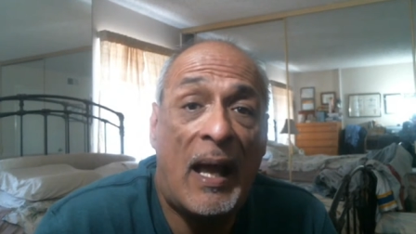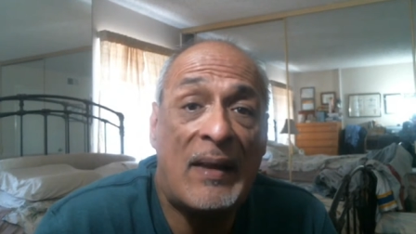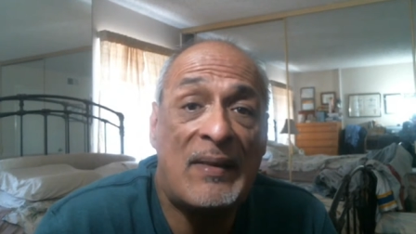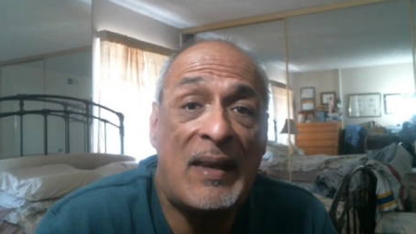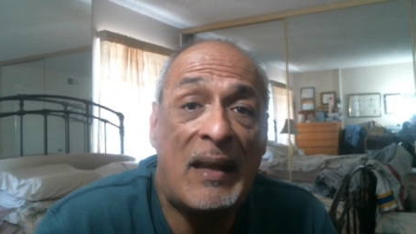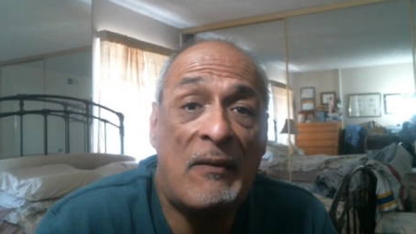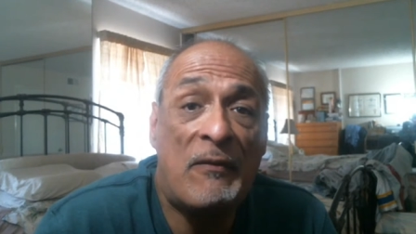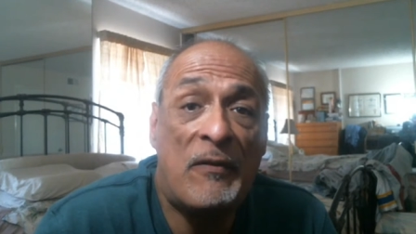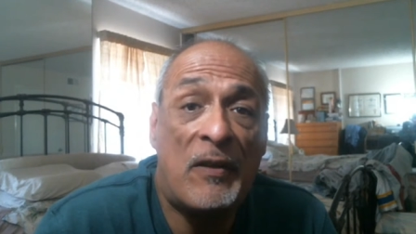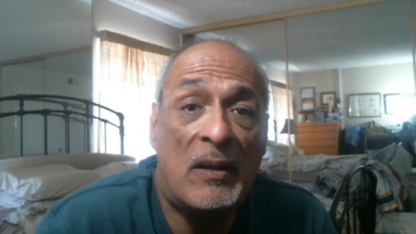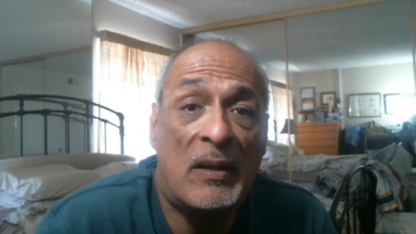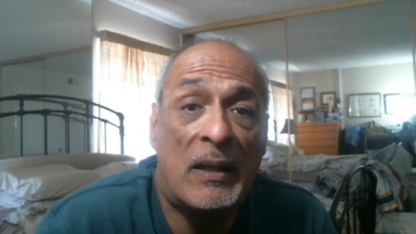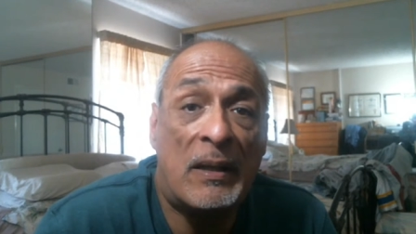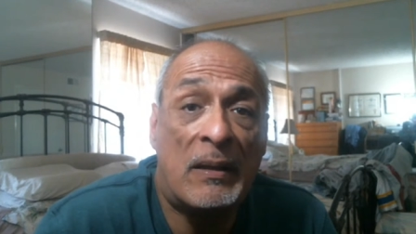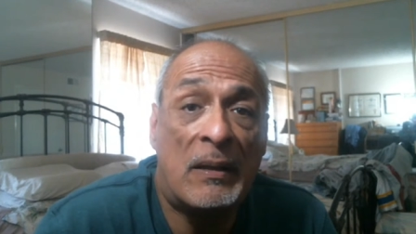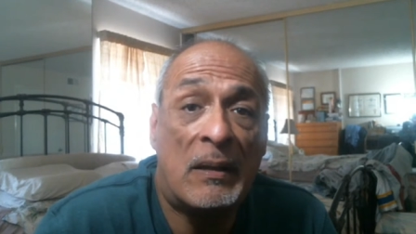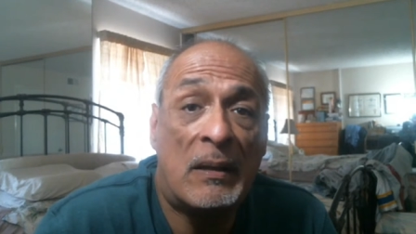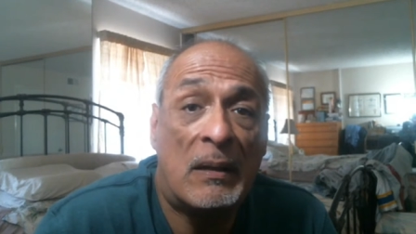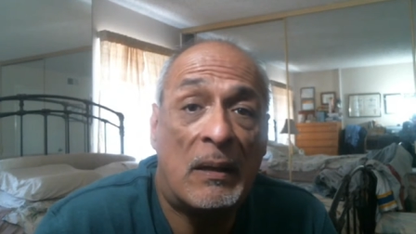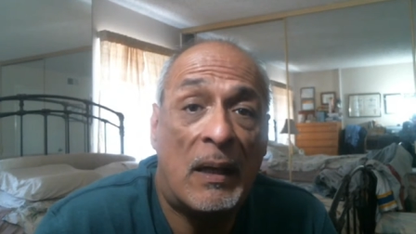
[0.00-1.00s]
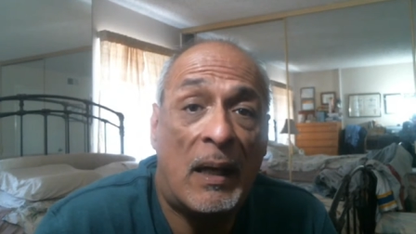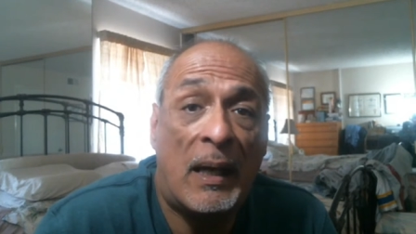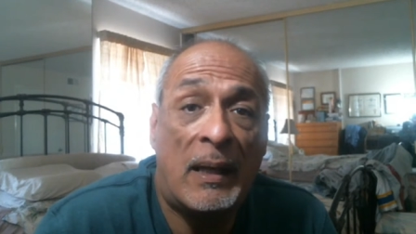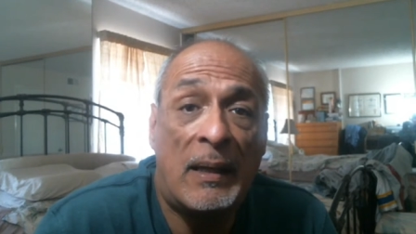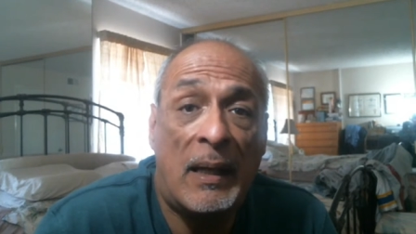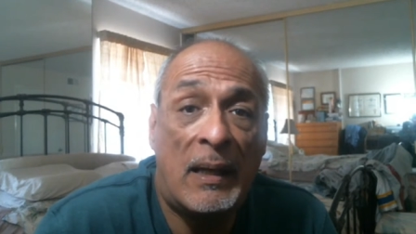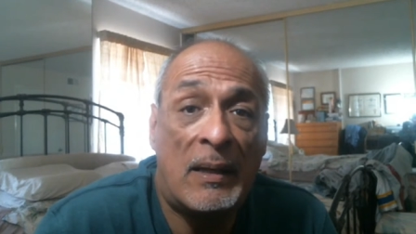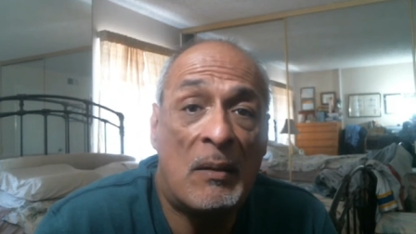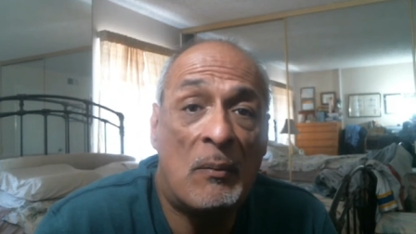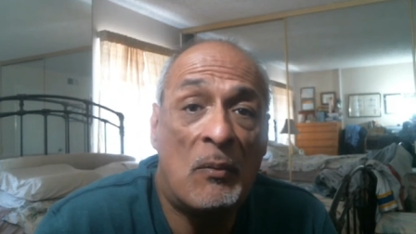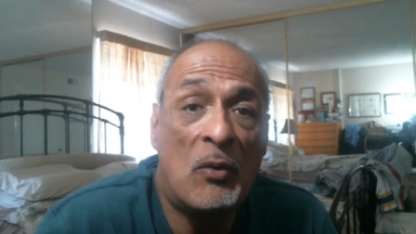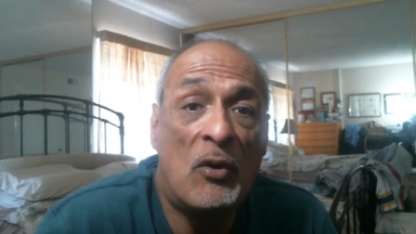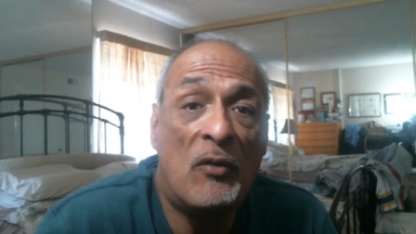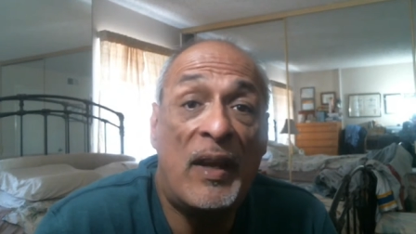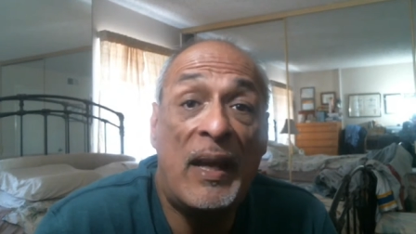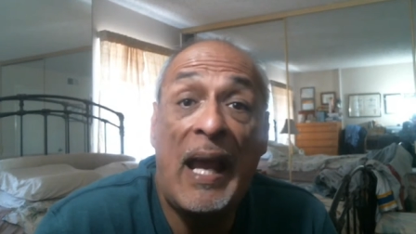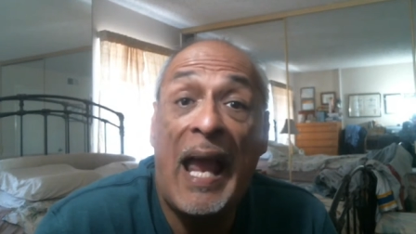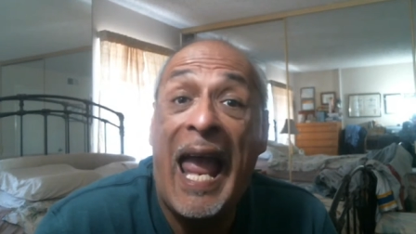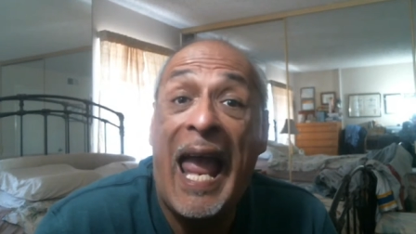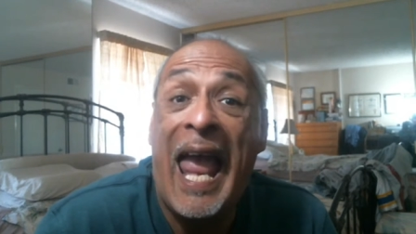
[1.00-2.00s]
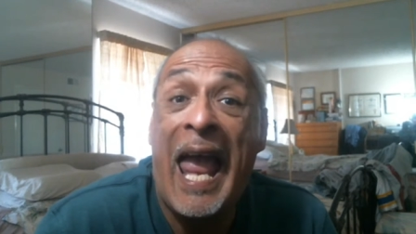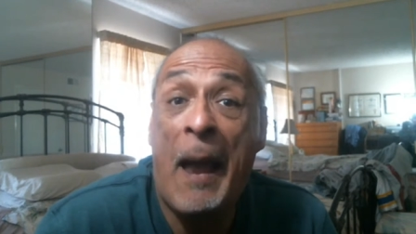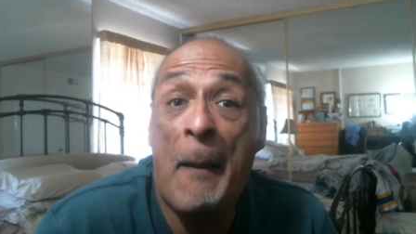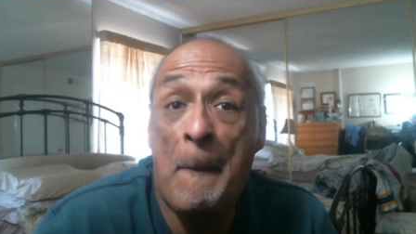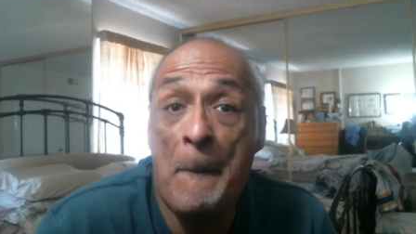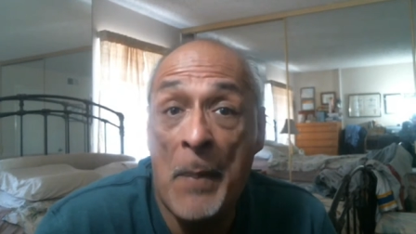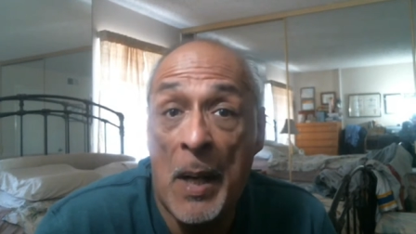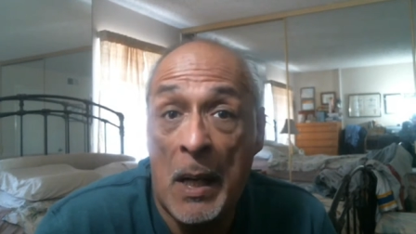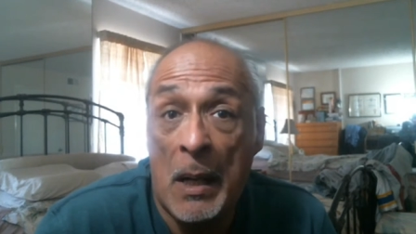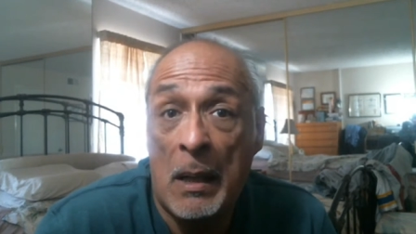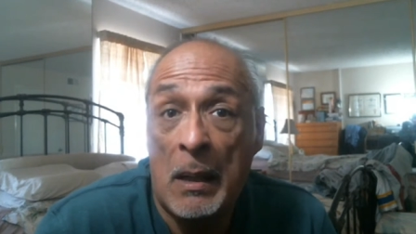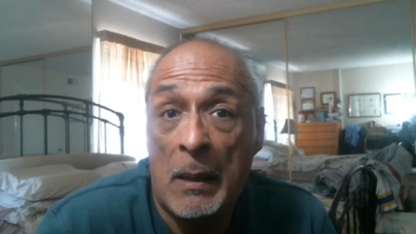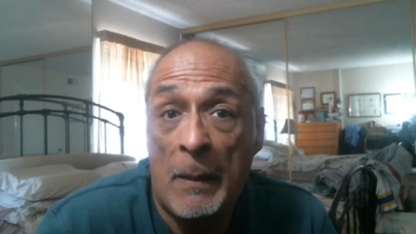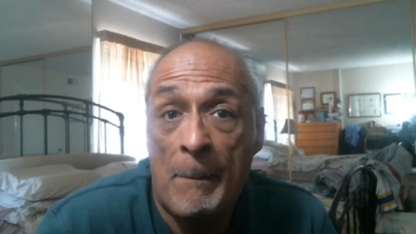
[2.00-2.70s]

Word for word: as a villain in the movie M.